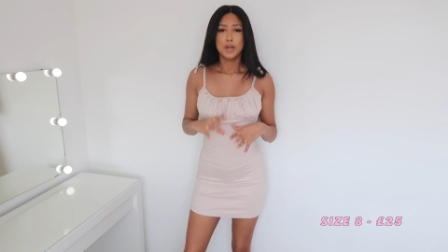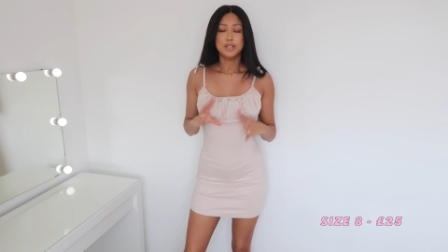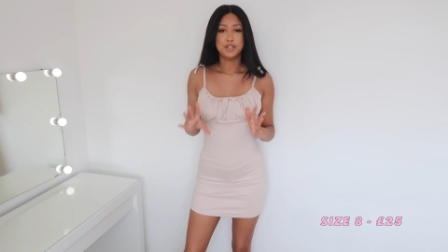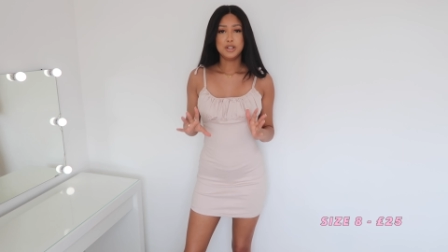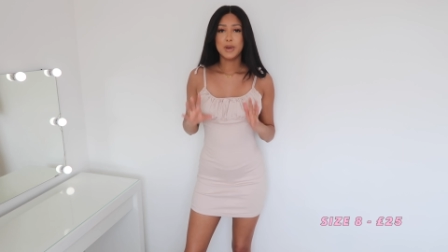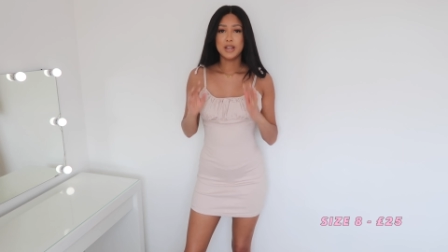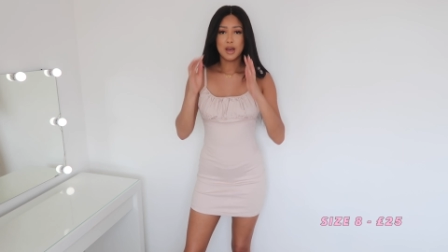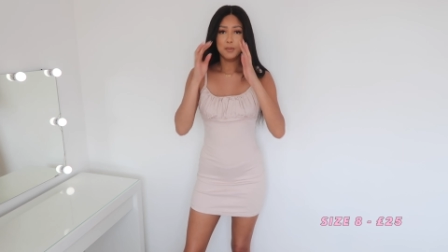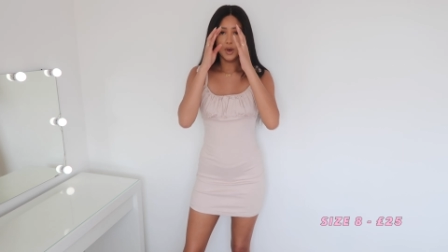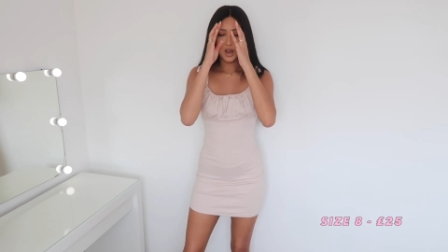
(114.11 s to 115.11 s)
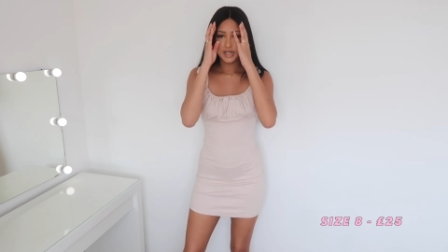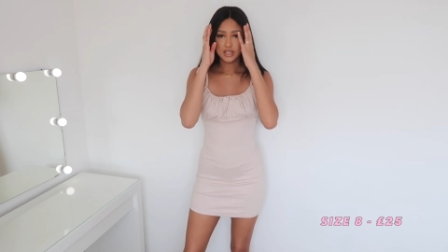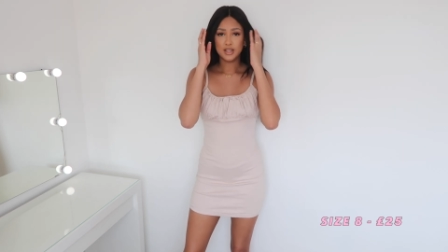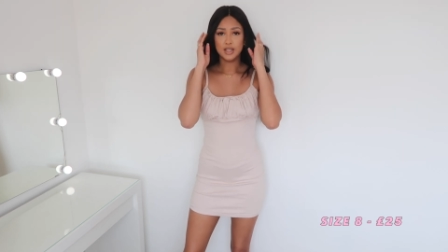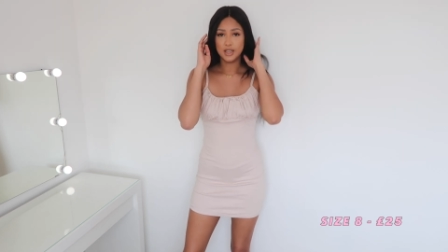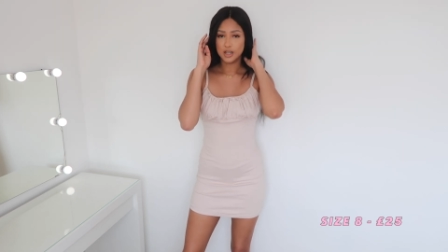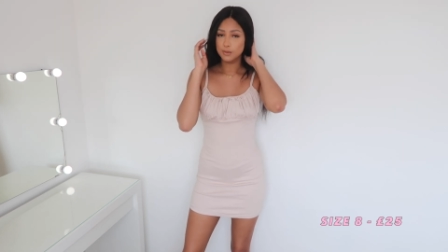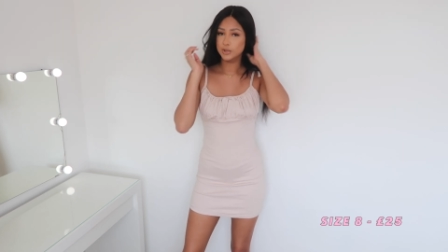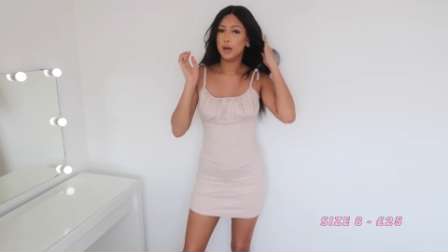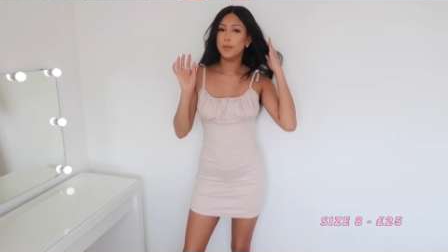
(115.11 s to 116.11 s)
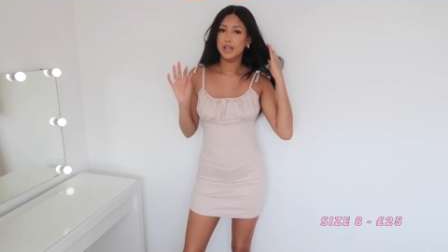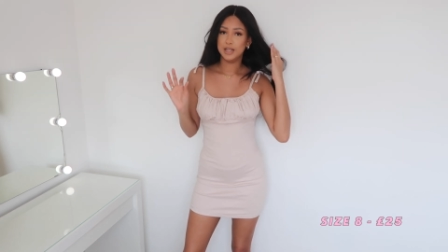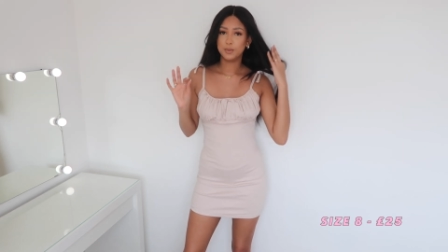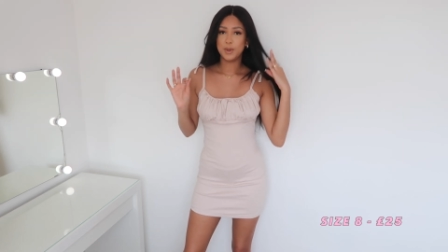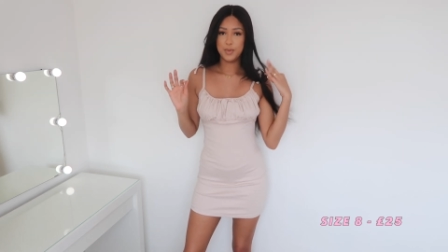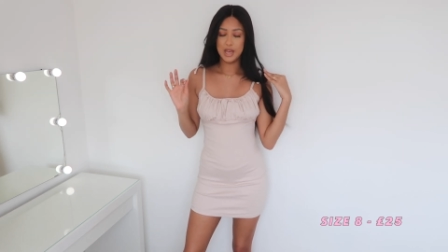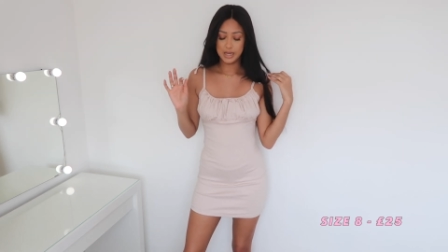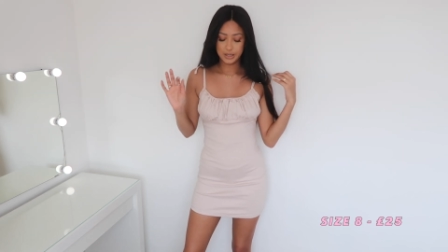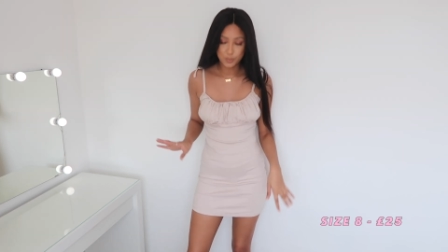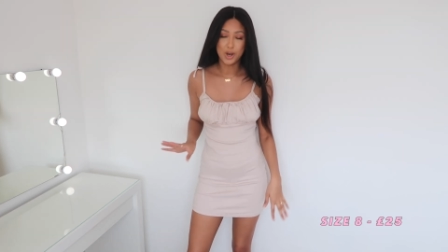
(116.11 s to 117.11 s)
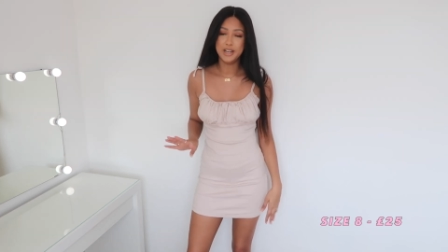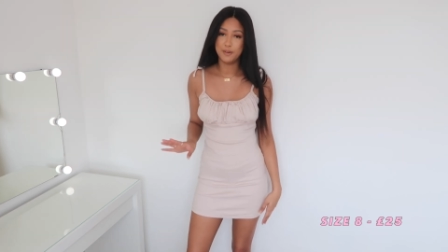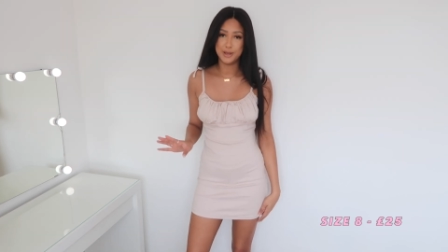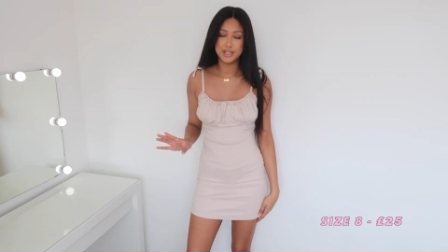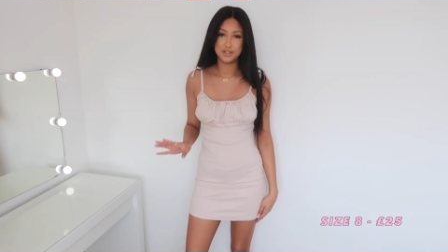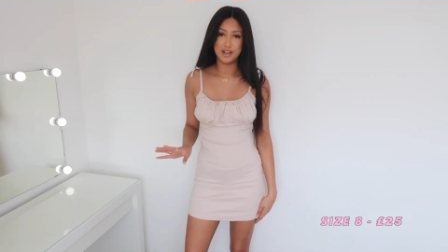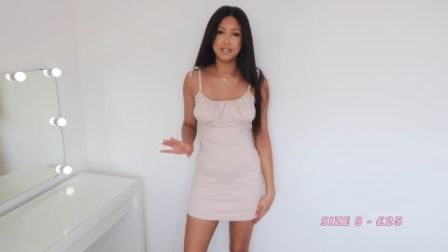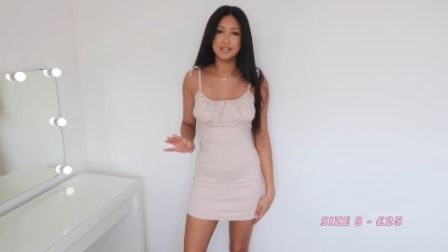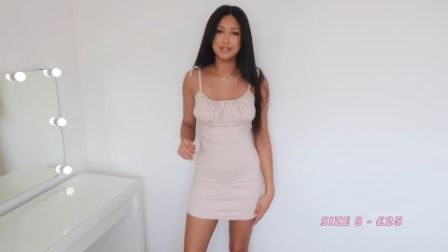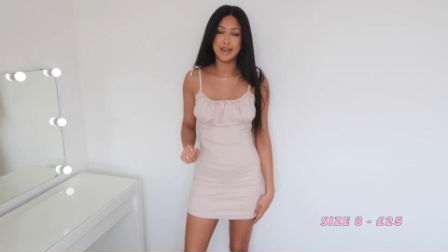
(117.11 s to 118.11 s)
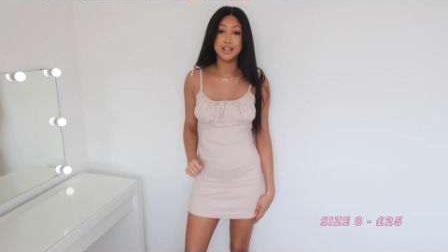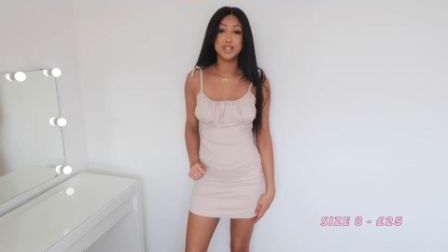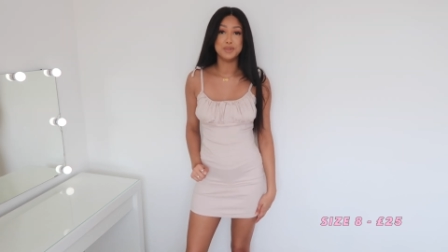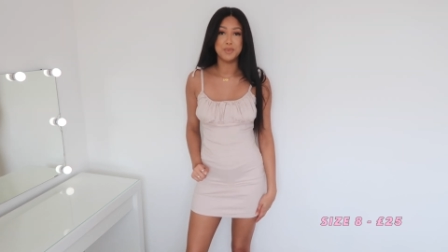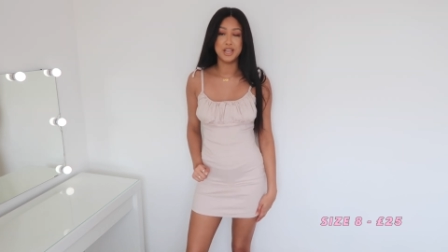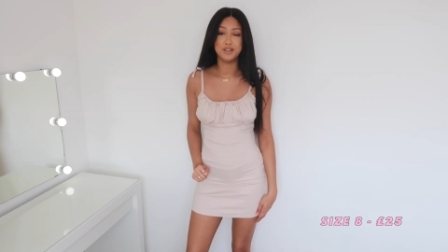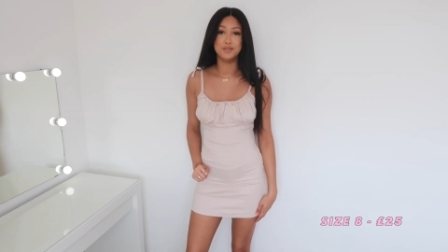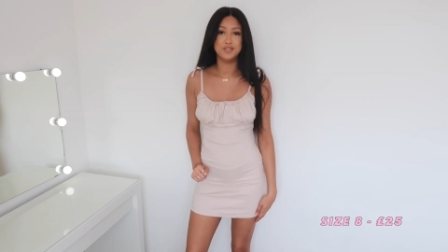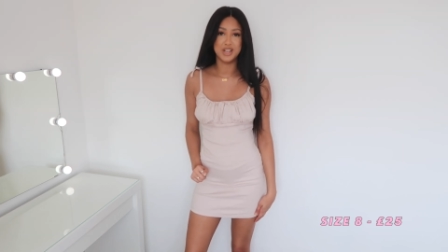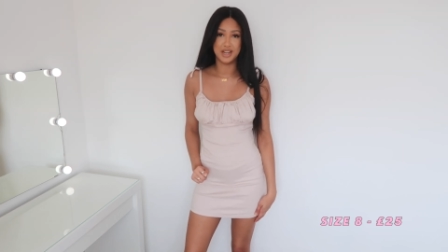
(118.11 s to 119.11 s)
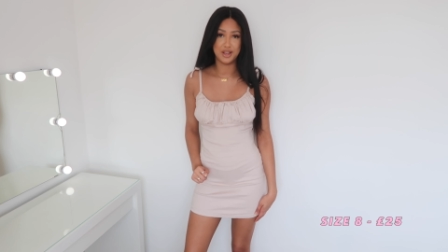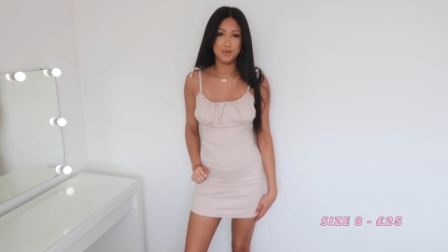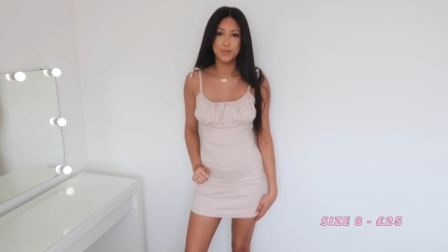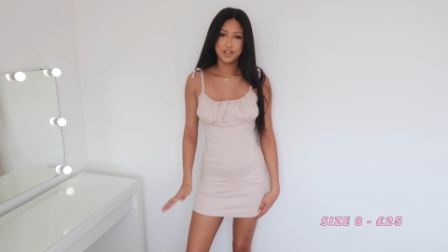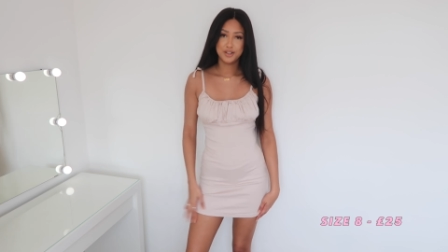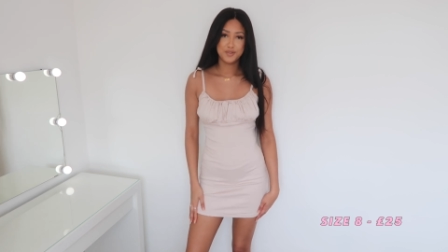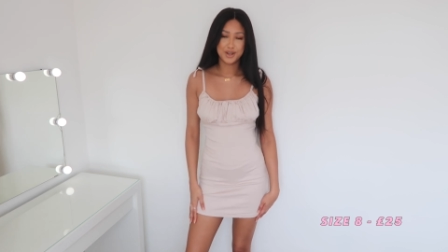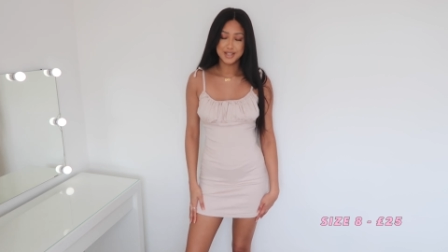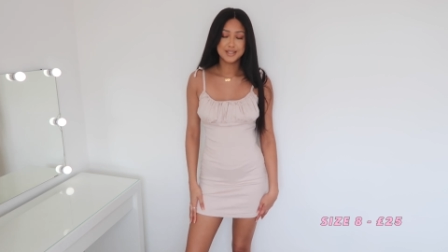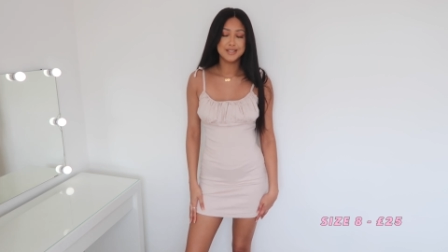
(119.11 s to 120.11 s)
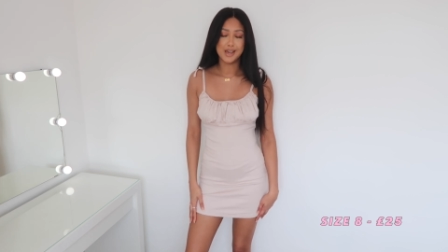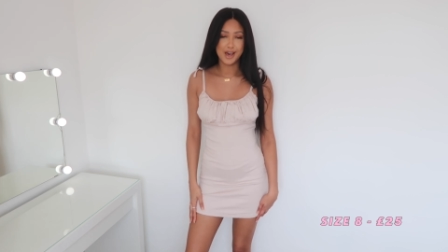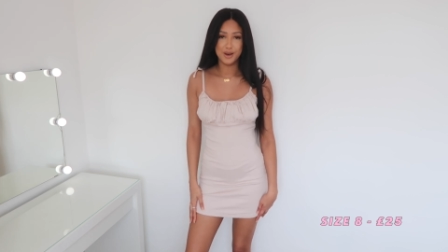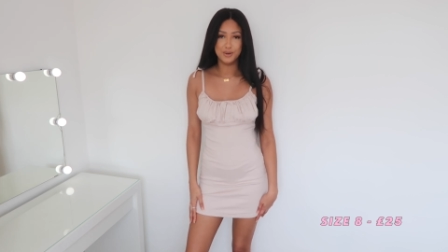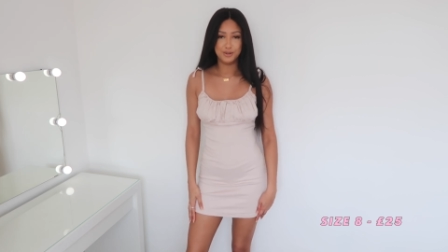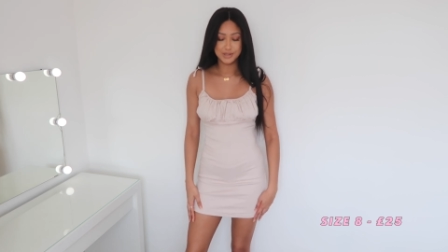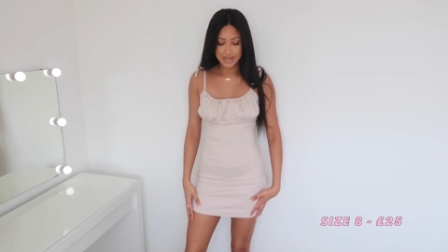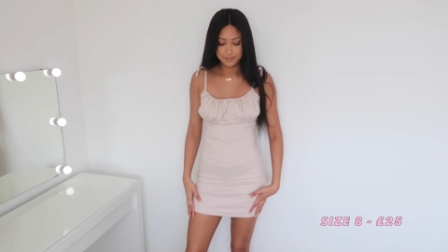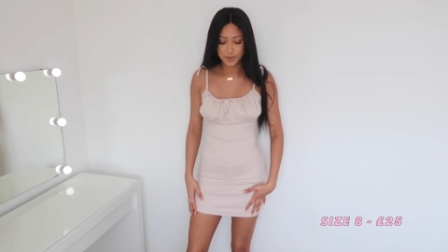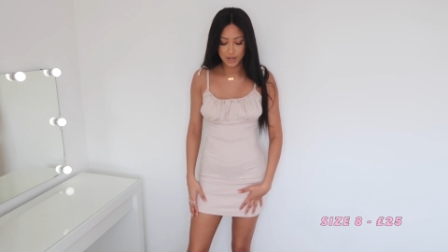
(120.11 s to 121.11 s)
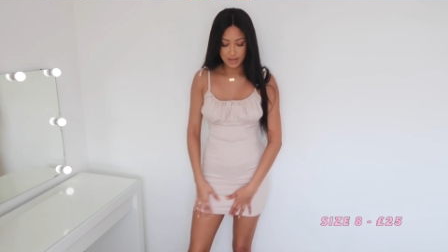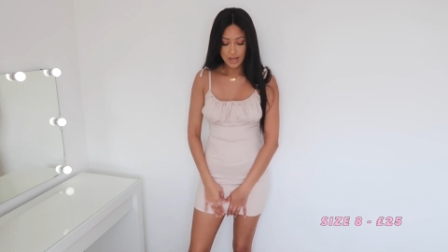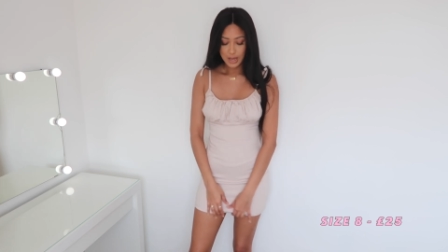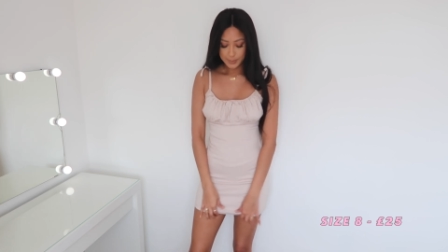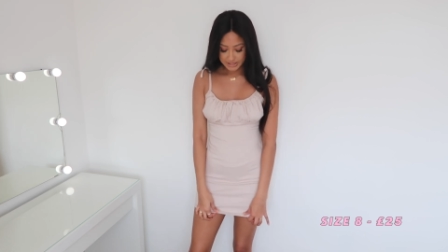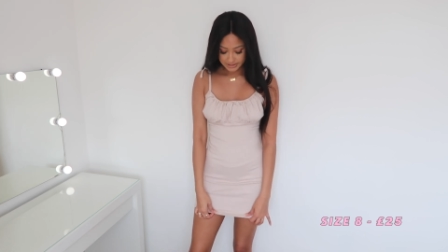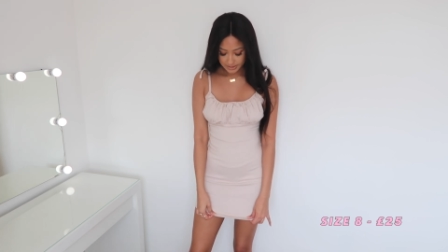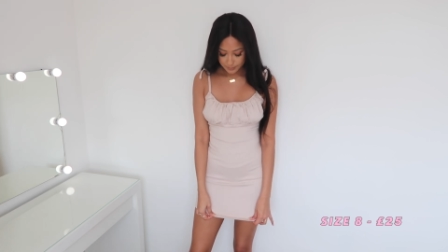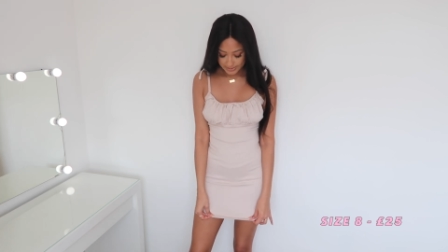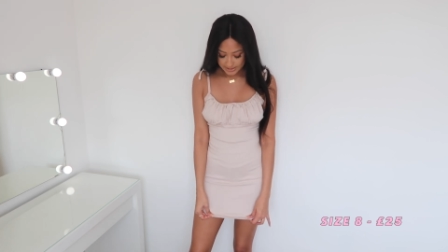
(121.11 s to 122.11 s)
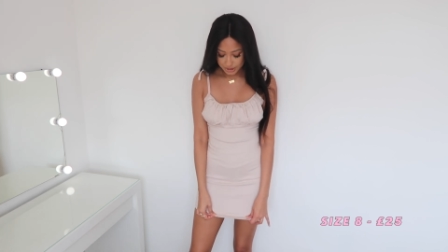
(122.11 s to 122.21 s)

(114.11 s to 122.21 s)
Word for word: So do bear that in mind. I think it comes up a little bit big, but what I love about this dress is it's actually made of denim. I don't know if you guys can tell on camera, but it's like a really